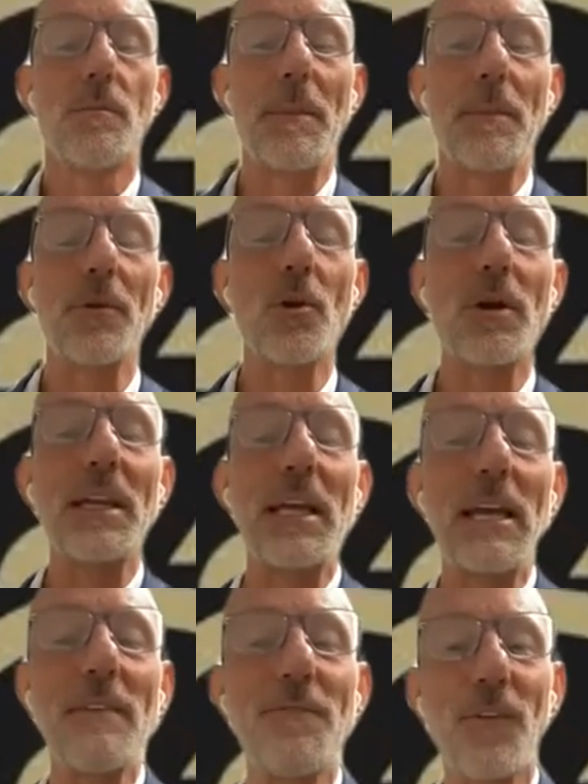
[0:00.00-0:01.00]
people you can
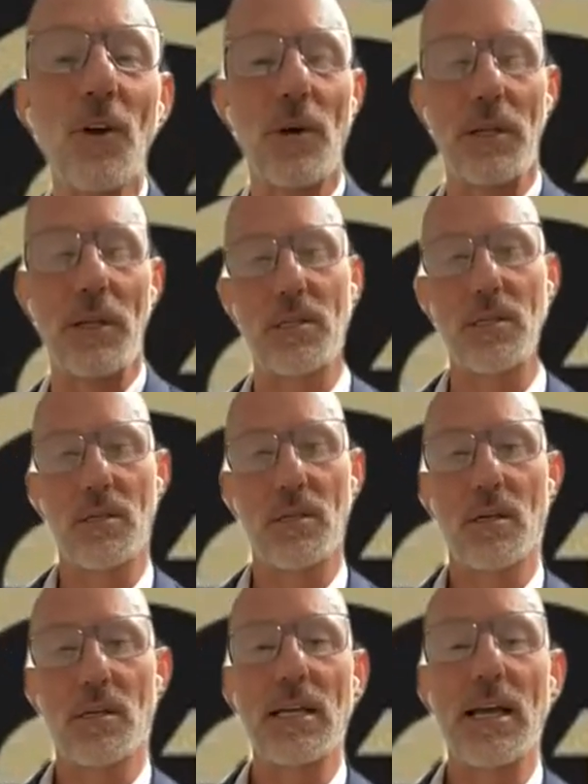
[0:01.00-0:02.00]
influence
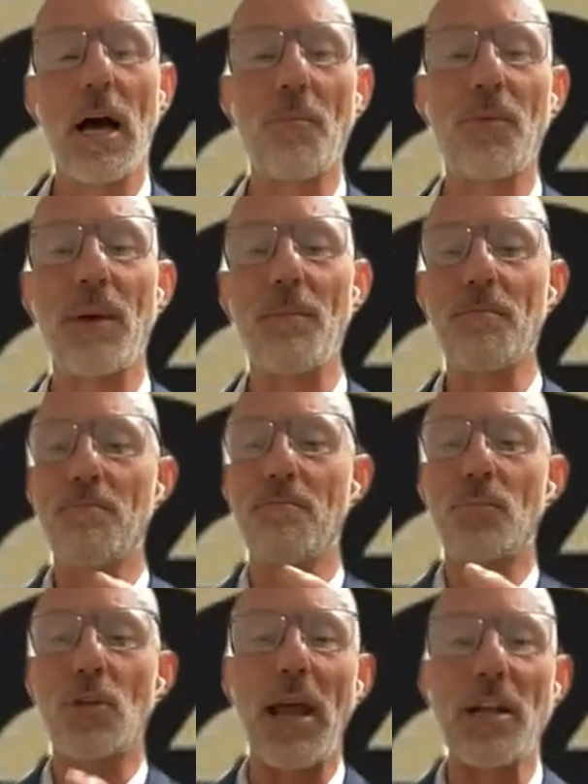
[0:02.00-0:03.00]
to help them
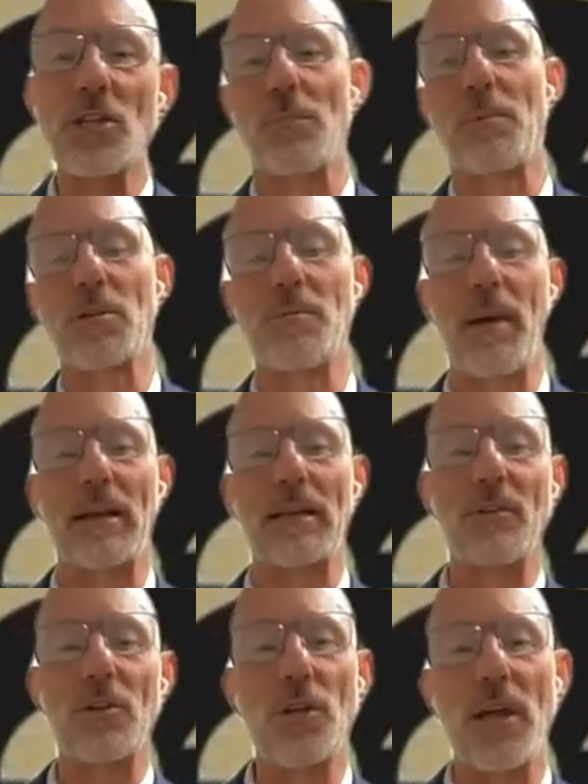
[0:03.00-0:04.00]
change their
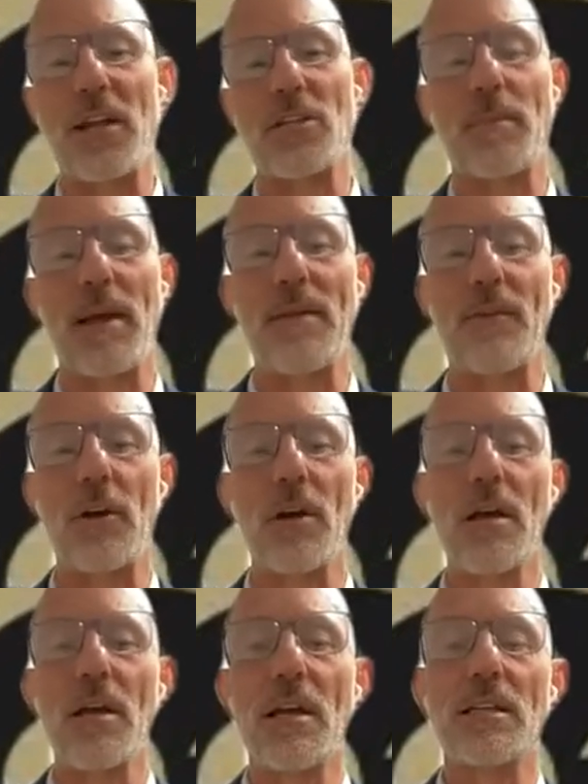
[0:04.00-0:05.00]
perspective, to change their
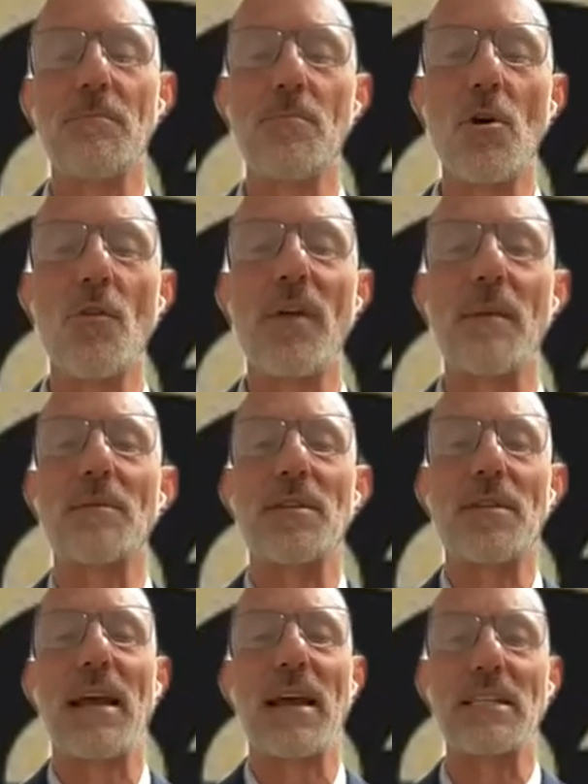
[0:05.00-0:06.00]
behavior, to move them
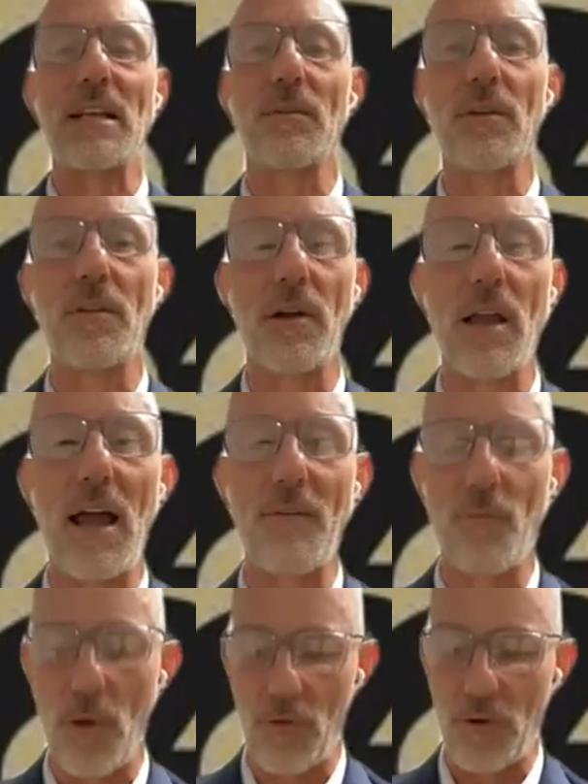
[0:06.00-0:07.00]
to the next level in their
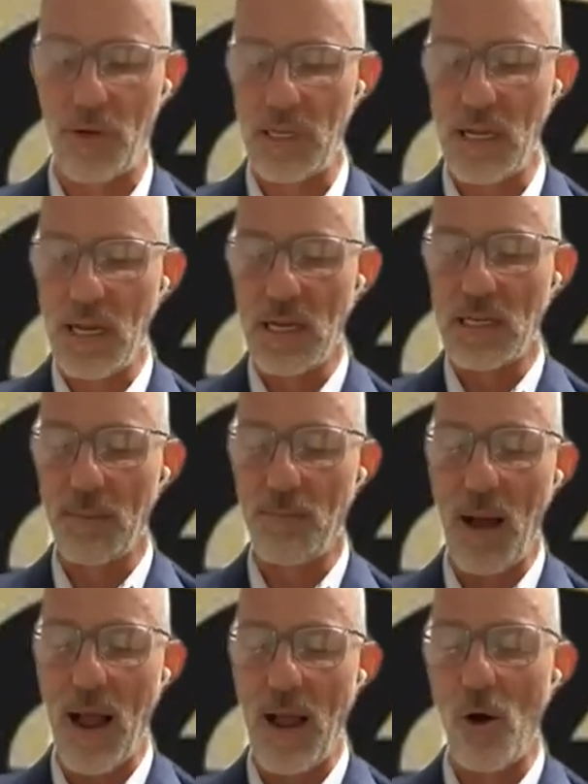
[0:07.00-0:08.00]
life, whether it's to
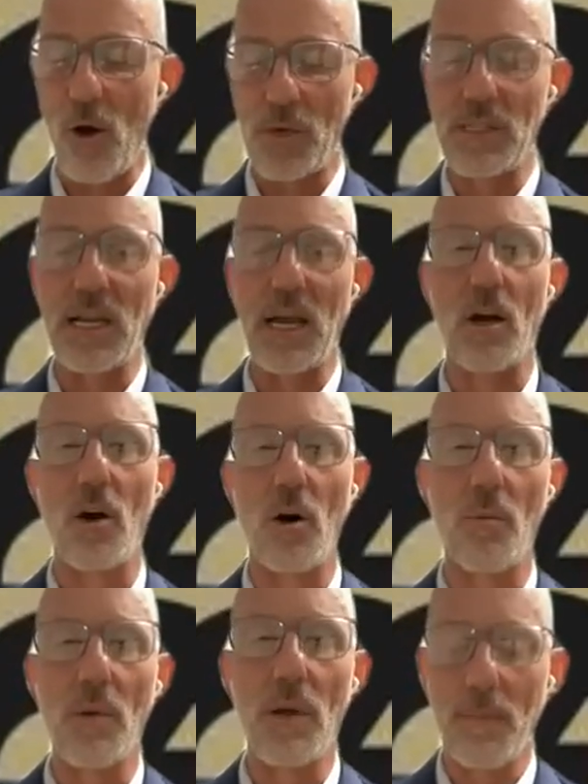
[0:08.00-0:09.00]
buy a home or sell a
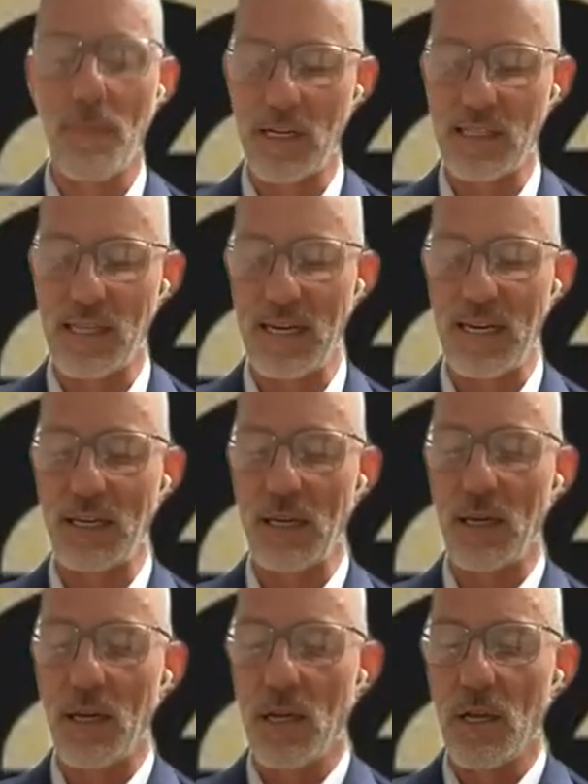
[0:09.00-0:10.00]
home because they need
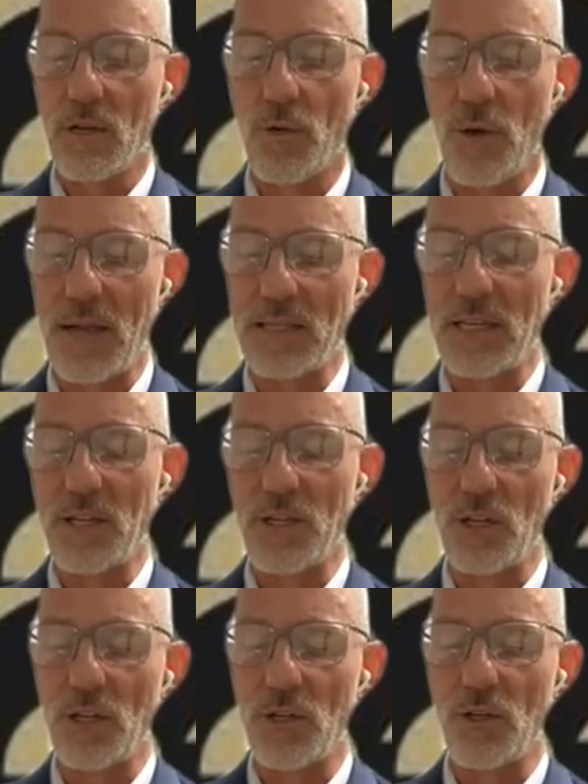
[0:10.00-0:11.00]
to
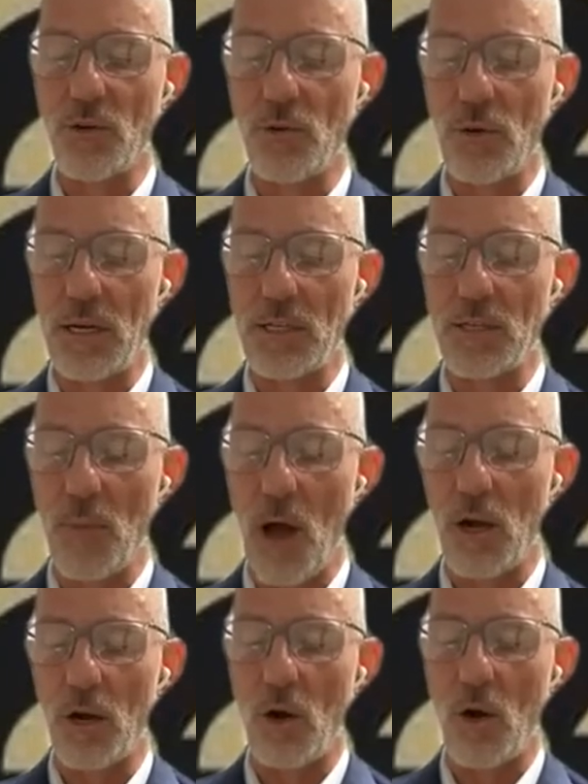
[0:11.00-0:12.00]
transition to a
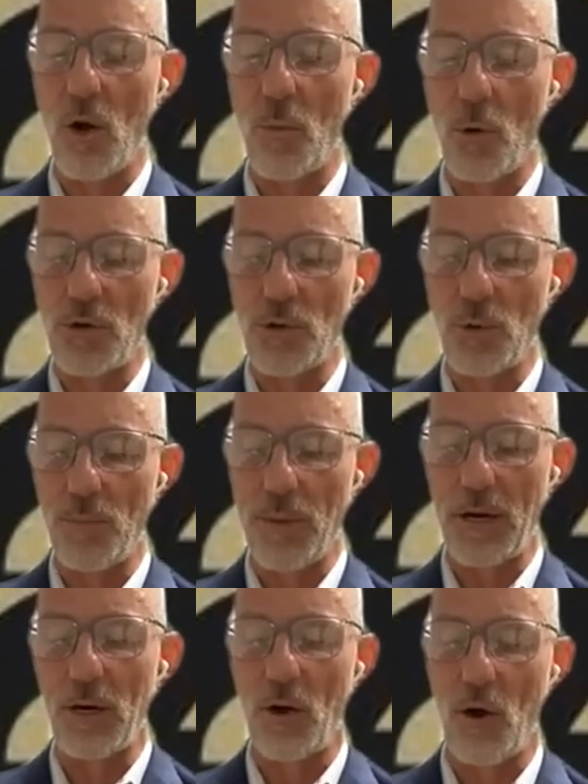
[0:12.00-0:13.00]
smaller home or to a
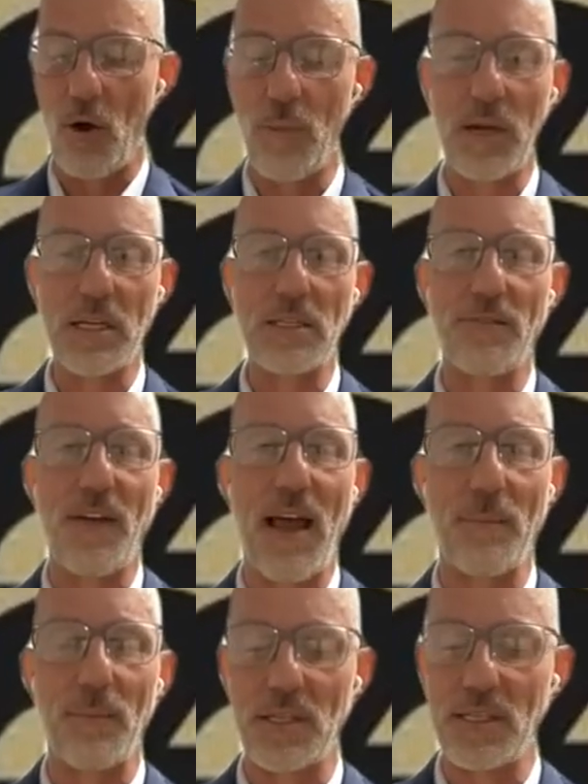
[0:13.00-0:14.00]
bigger home because the
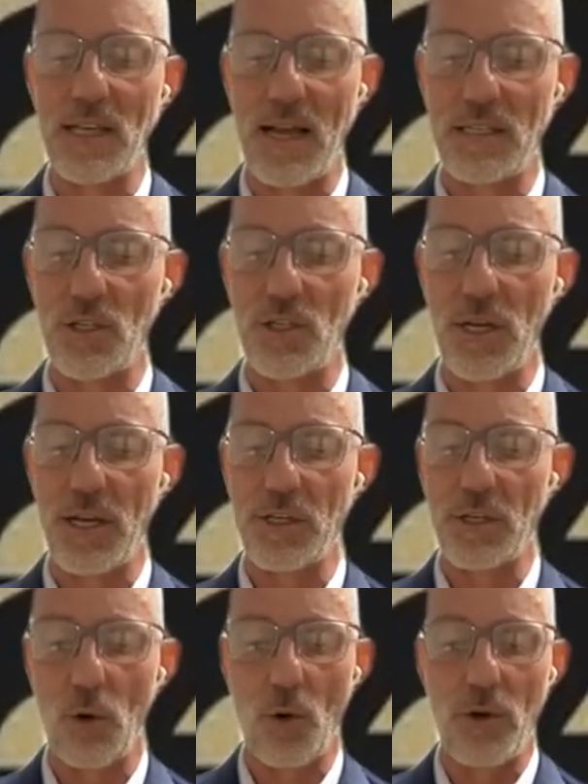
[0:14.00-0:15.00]
family size is
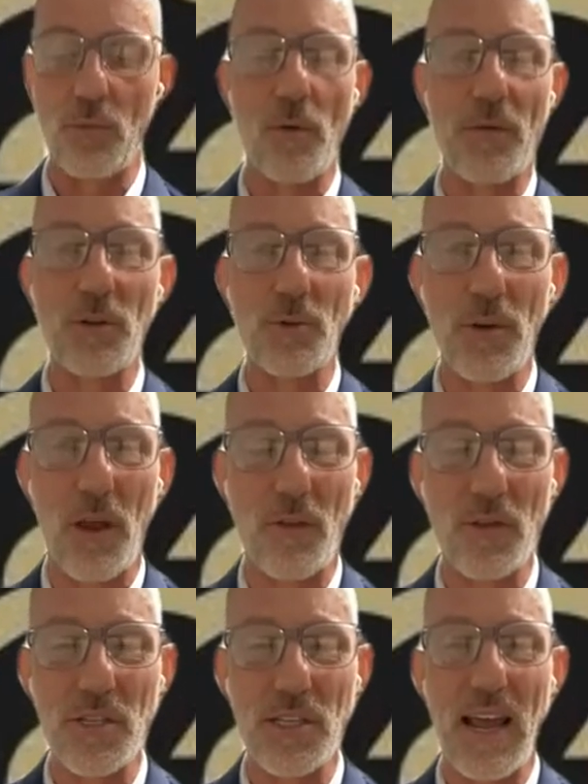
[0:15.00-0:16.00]
changing or they're moving to
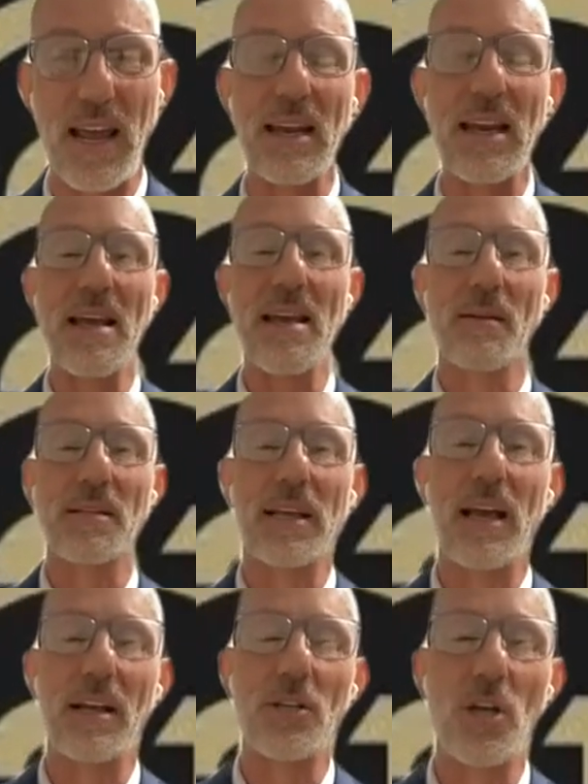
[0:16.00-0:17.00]
another state because
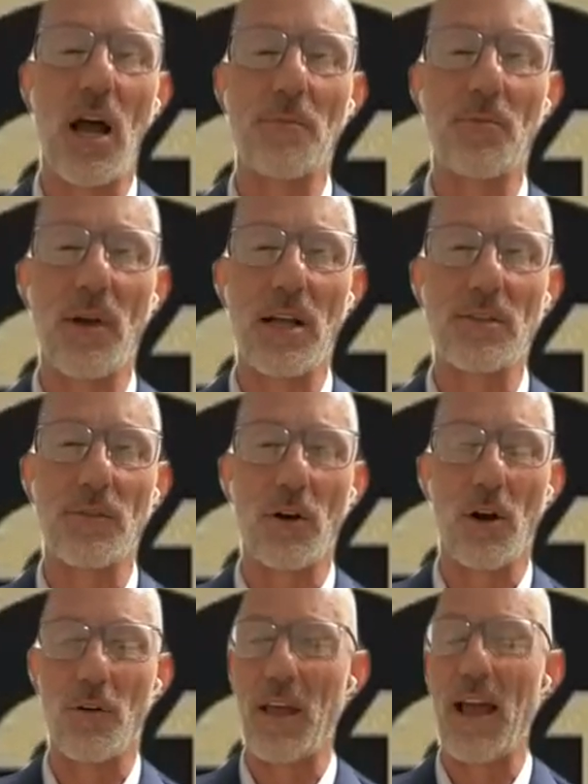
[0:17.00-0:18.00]
they got a job
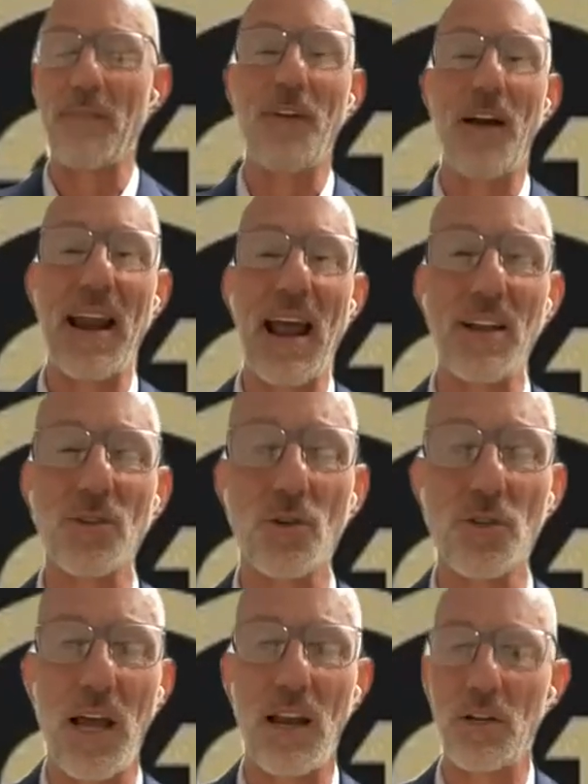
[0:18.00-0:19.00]
transfer or they have
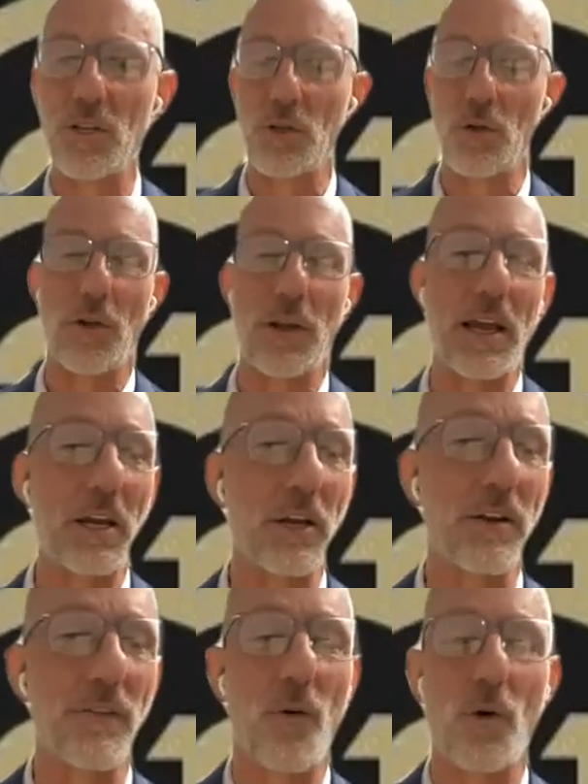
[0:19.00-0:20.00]
financial challenges or they're
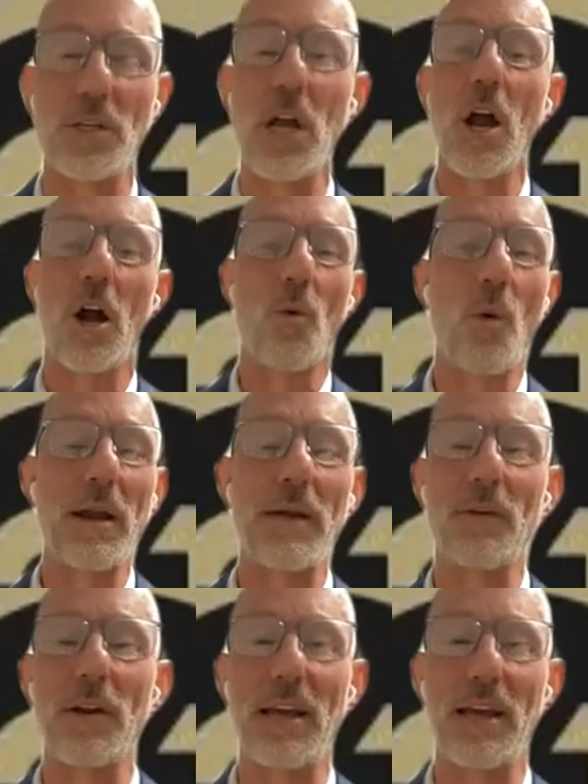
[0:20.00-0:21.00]
getting a divorce or
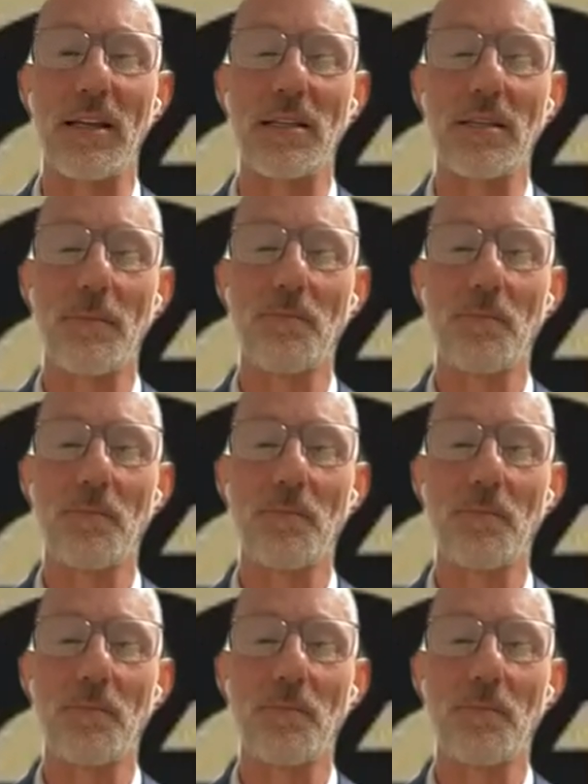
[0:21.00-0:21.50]
whatever it is,